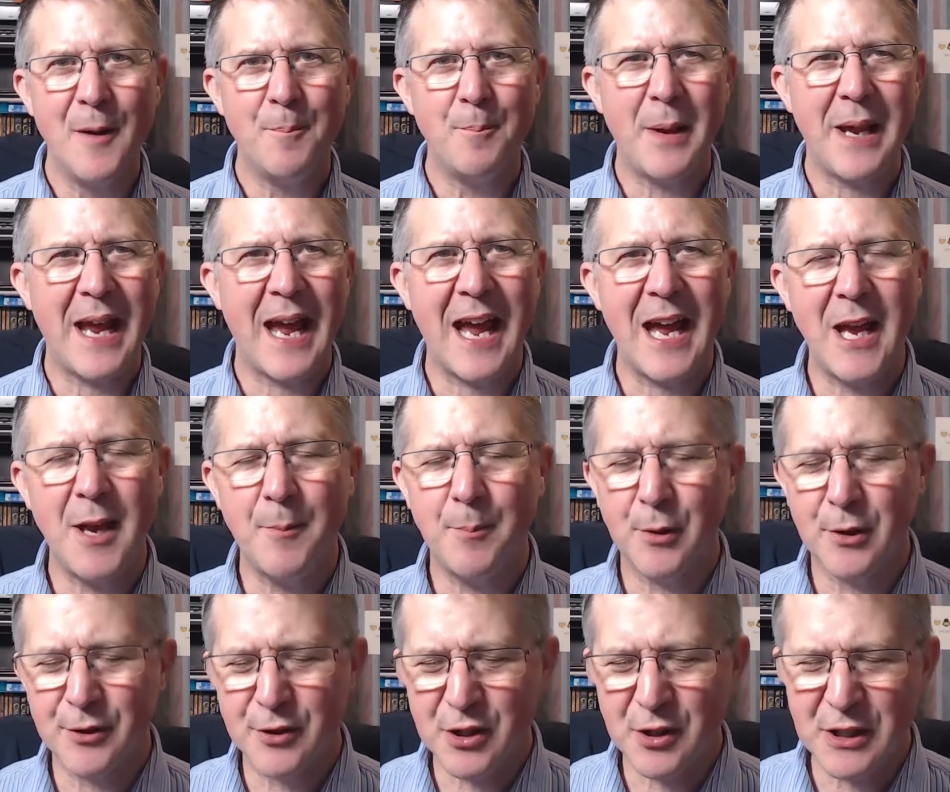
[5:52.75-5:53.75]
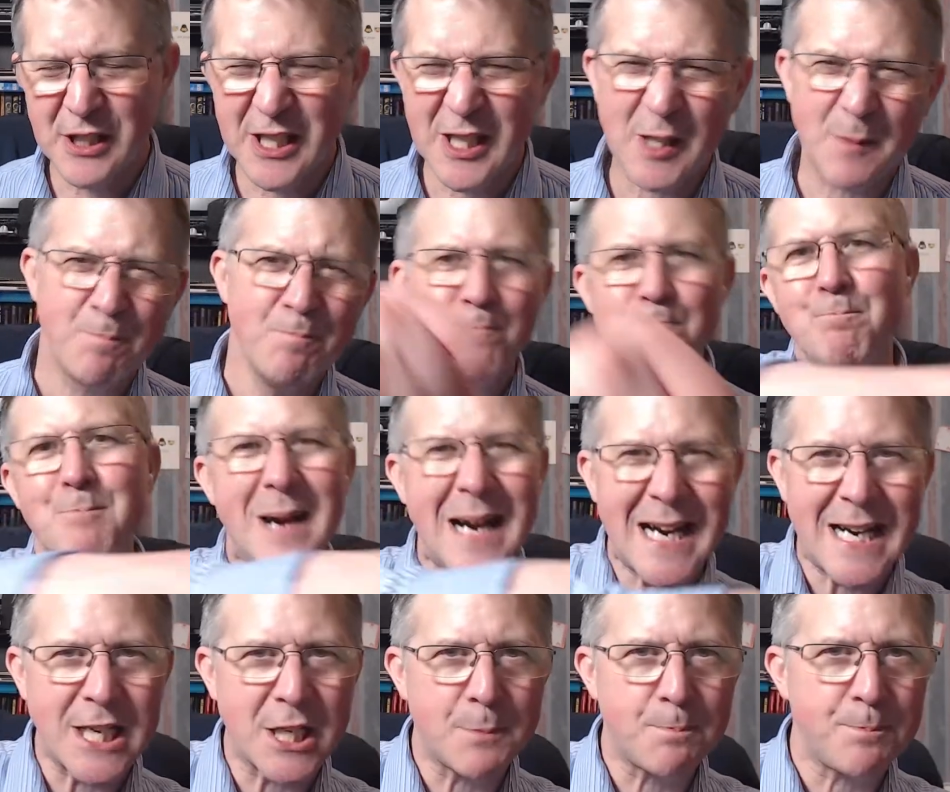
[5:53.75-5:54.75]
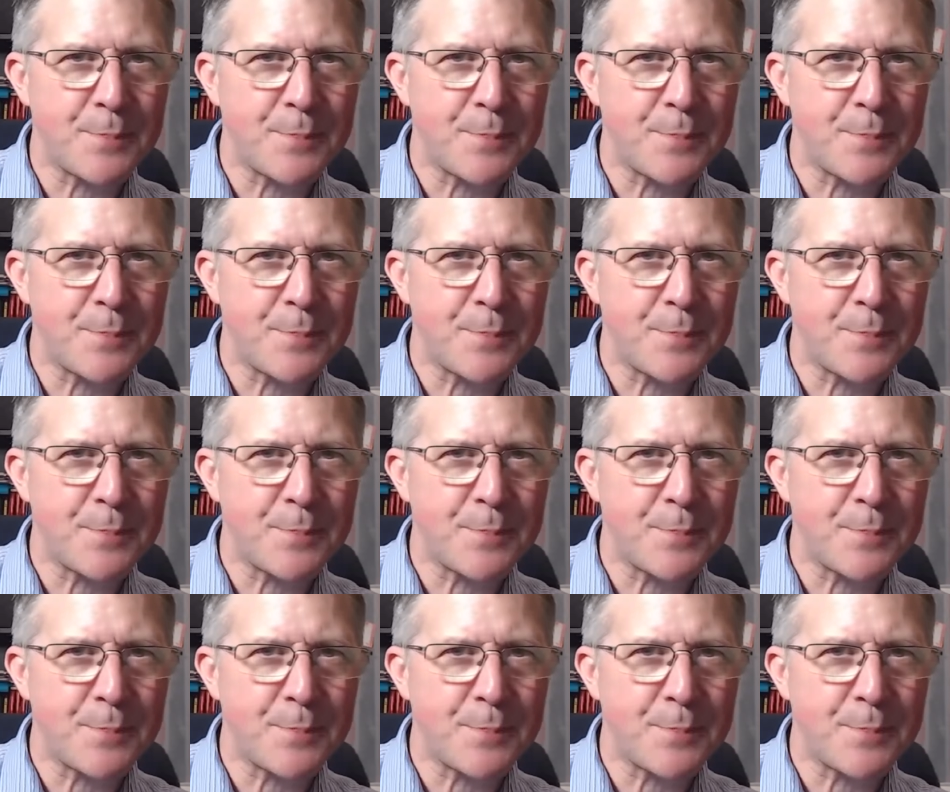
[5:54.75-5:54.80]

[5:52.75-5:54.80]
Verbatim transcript: be able to smash